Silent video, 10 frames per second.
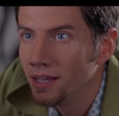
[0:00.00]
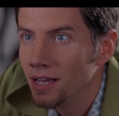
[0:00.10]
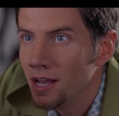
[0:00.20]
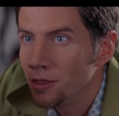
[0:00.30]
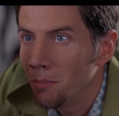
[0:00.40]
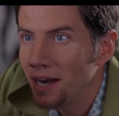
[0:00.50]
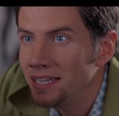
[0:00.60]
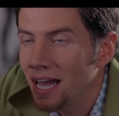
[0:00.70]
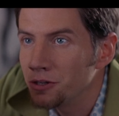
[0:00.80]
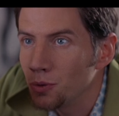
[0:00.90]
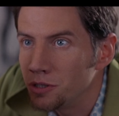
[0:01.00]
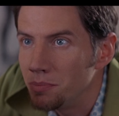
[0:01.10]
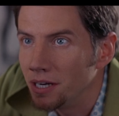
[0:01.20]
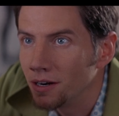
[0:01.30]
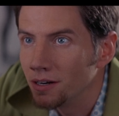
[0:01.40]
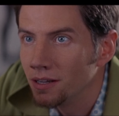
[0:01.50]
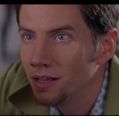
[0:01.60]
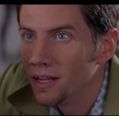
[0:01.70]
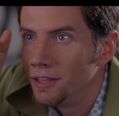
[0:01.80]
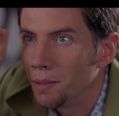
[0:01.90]
and Randy was telling the rules
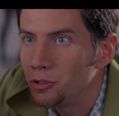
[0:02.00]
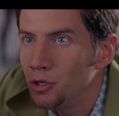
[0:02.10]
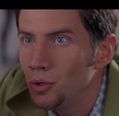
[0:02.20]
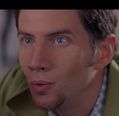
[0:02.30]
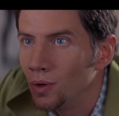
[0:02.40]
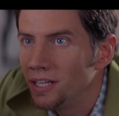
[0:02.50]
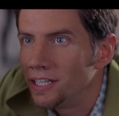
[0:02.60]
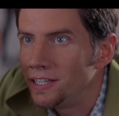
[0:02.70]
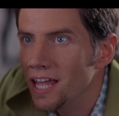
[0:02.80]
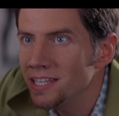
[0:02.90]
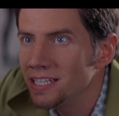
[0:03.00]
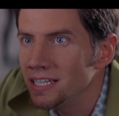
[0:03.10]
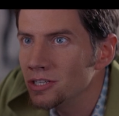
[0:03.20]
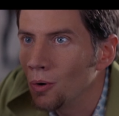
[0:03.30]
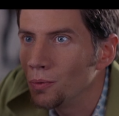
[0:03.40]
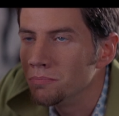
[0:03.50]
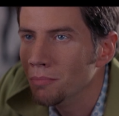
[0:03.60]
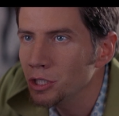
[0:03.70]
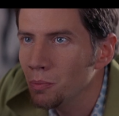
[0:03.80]
of his sequels as well. So you've got that